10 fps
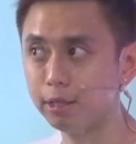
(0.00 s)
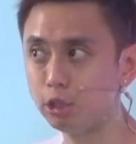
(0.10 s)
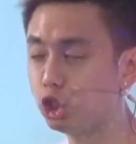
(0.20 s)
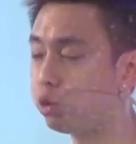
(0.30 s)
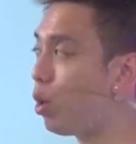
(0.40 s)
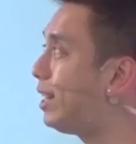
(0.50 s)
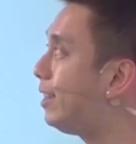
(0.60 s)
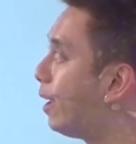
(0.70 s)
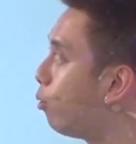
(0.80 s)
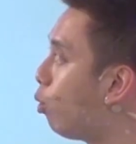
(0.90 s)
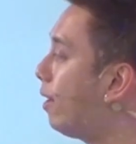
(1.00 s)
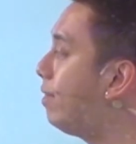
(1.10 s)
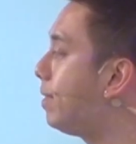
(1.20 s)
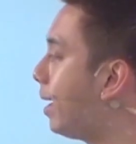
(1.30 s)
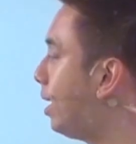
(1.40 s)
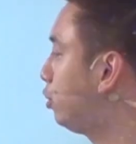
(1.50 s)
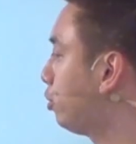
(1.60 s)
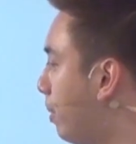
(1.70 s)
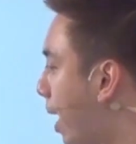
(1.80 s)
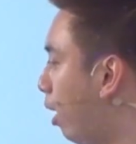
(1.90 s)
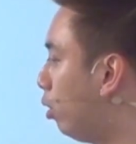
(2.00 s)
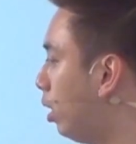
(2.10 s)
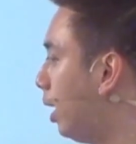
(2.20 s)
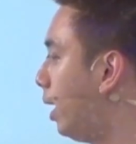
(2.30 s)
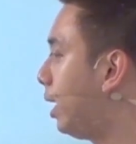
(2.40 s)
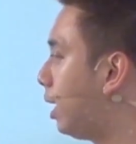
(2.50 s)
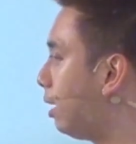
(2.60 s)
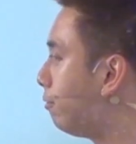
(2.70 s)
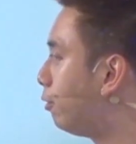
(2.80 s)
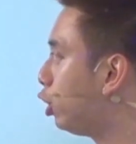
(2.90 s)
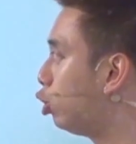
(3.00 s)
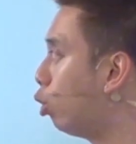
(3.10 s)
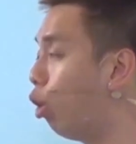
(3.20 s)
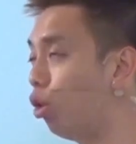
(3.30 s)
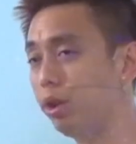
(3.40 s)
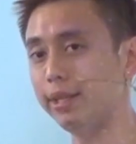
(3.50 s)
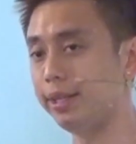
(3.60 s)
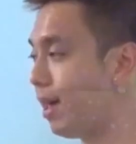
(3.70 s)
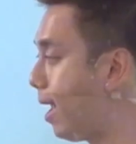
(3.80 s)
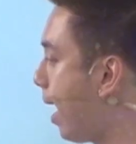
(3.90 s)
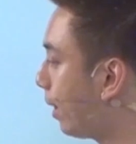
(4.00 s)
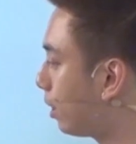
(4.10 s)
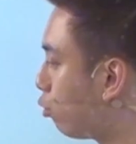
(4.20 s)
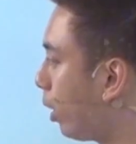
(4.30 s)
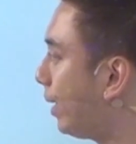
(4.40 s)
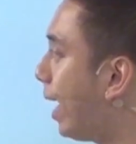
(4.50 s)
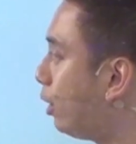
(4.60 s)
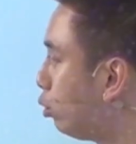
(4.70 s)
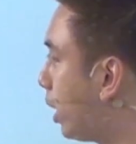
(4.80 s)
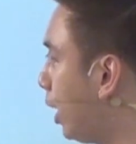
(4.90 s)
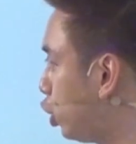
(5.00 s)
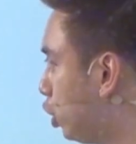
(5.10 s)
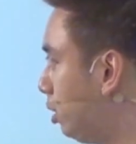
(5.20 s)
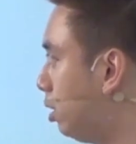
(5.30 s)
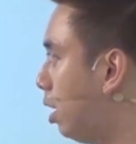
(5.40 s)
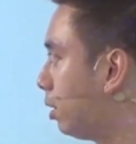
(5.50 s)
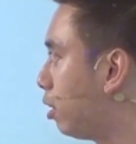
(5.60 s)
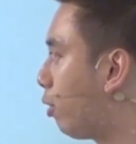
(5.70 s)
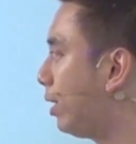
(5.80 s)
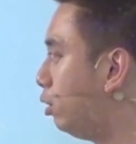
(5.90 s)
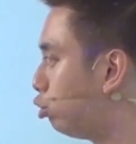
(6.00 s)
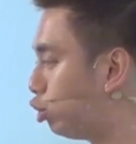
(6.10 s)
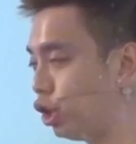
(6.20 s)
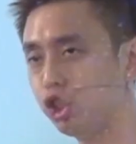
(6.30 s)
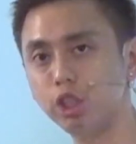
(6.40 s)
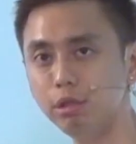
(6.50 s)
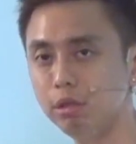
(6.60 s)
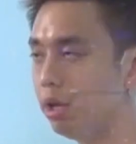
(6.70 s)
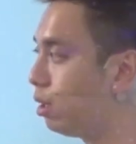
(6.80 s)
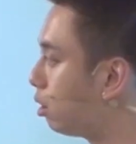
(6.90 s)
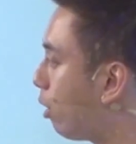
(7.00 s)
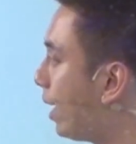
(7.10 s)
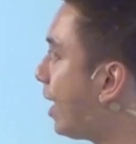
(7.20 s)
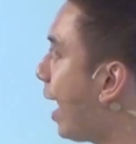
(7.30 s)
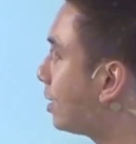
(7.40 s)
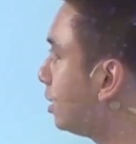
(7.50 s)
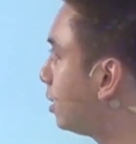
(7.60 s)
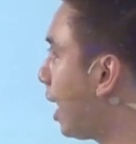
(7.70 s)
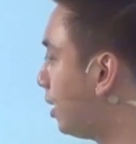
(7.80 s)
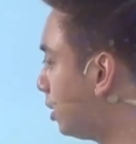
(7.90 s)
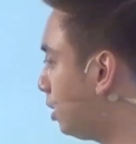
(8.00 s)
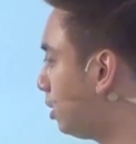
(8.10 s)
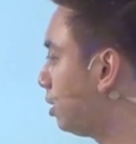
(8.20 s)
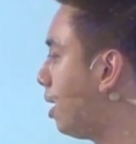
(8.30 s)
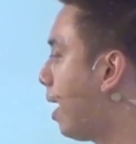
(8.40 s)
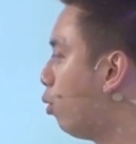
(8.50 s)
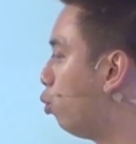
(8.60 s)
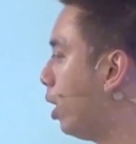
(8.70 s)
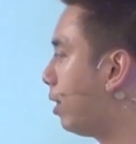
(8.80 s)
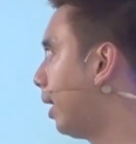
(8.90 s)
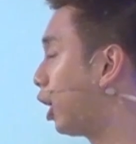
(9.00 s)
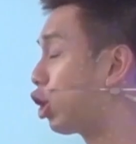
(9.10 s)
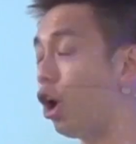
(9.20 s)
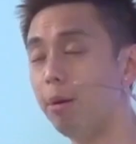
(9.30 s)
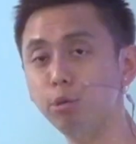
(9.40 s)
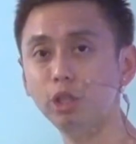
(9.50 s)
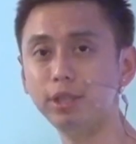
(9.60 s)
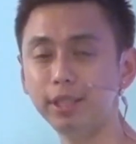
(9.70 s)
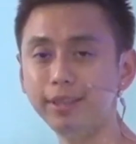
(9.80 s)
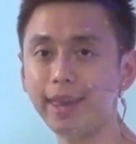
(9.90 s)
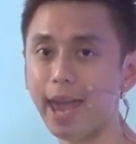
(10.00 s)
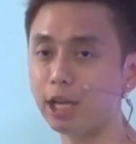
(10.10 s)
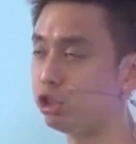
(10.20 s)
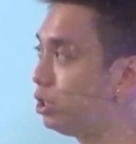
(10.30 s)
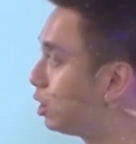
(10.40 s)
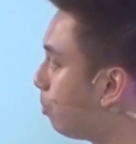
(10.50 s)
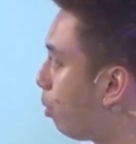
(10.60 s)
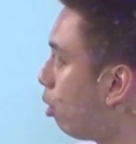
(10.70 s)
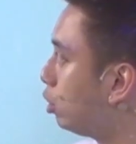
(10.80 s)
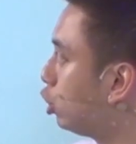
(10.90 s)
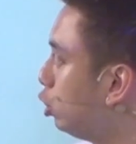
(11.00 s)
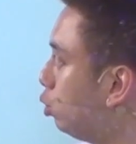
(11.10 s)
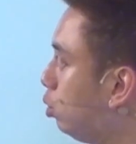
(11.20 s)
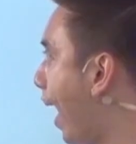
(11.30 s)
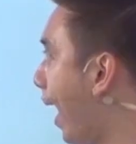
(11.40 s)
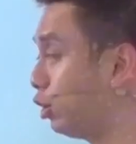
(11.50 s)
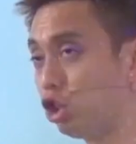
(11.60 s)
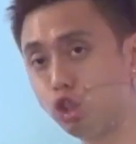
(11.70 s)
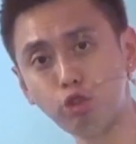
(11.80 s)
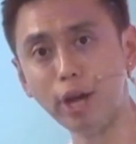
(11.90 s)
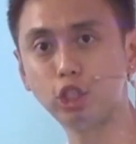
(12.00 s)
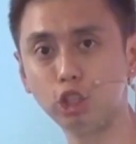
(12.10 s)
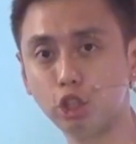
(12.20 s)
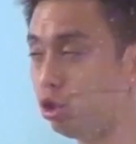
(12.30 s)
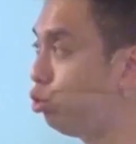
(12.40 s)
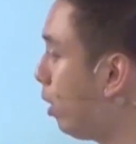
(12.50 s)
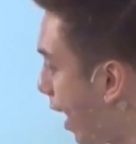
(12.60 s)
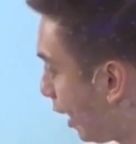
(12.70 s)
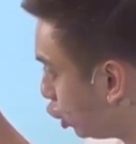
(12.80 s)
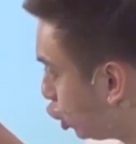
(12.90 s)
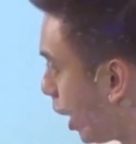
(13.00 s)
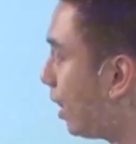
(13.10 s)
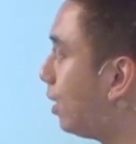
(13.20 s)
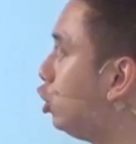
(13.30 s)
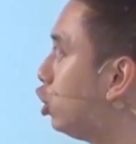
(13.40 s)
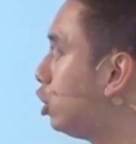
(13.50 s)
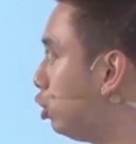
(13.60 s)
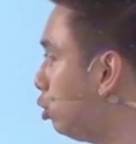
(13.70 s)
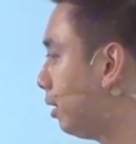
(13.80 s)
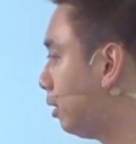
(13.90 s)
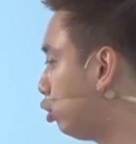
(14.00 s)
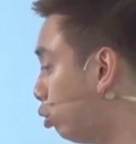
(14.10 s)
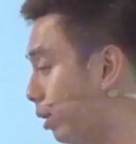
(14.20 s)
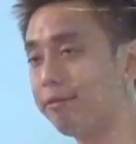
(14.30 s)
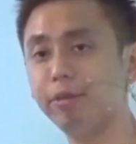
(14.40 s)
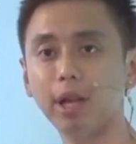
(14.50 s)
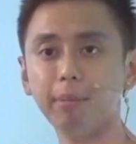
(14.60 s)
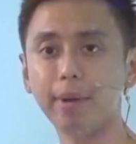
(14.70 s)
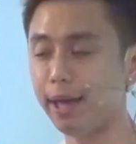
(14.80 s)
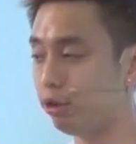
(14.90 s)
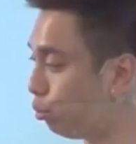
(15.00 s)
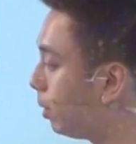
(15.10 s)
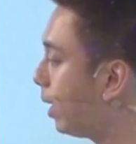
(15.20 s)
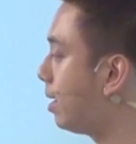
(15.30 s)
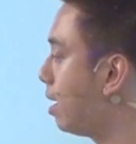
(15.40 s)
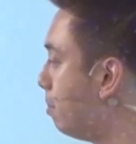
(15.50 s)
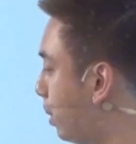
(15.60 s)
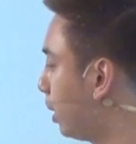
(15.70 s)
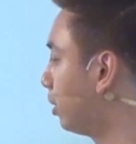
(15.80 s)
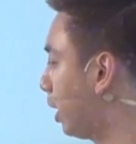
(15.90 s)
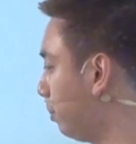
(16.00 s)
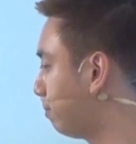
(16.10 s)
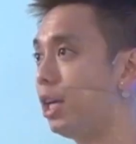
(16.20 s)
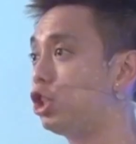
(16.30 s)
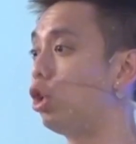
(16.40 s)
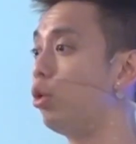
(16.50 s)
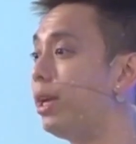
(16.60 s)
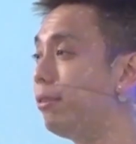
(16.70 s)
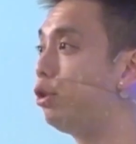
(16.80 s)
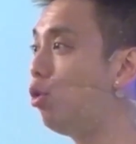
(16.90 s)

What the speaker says: 21 days from now if you only had the right education, the right nutrition, the right exercises, with a community that actually supports you and stretches you and challenges you level up and to play a bigger game? So if you